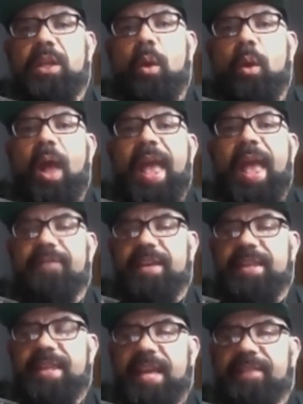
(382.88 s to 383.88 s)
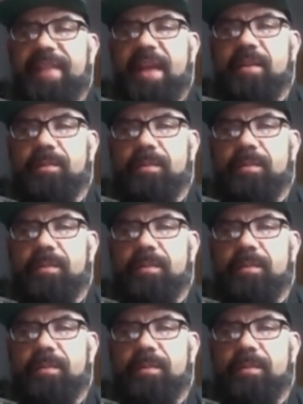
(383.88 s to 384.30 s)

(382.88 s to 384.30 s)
everything that,